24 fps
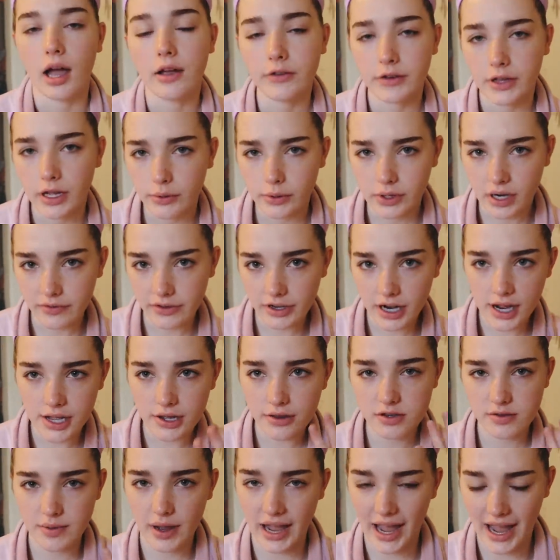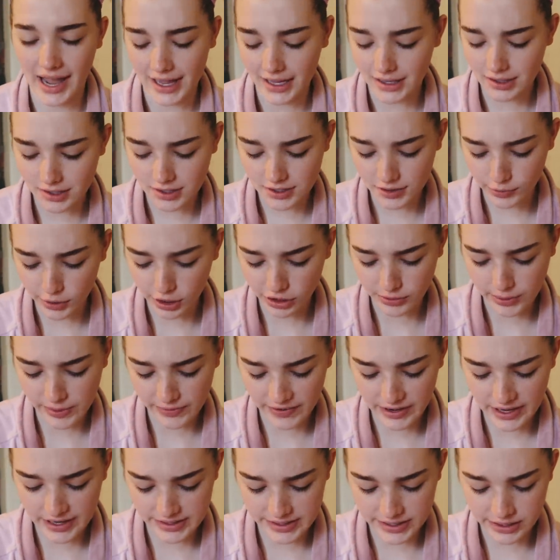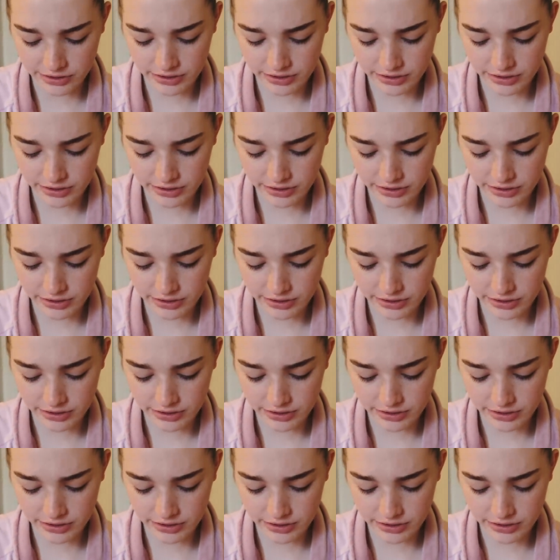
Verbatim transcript: I feel like whenever I use my hands to wash my face,